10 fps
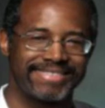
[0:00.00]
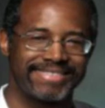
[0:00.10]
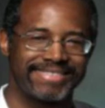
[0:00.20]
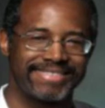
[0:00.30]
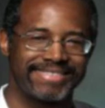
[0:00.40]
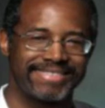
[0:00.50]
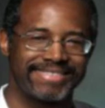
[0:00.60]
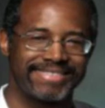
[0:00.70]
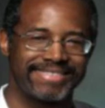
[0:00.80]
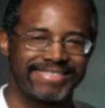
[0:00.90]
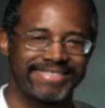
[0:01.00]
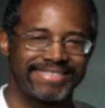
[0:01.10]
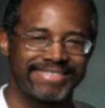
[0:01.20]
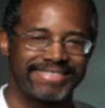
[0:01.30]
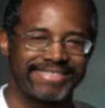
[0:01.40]

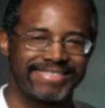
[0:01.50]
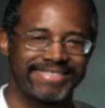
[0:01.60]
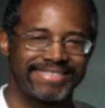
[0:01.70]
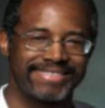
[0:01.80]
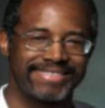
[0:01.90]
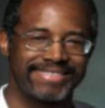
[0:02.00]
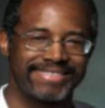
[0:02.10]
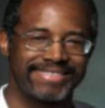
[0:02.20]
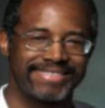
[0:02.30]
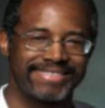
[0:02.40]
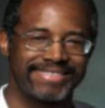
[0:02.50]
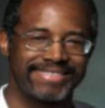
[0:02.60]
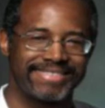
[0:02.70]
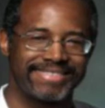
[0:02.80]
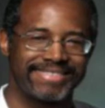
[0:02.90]

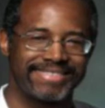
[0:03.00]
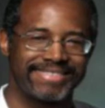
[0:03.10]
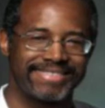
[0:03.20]
(no lip movement)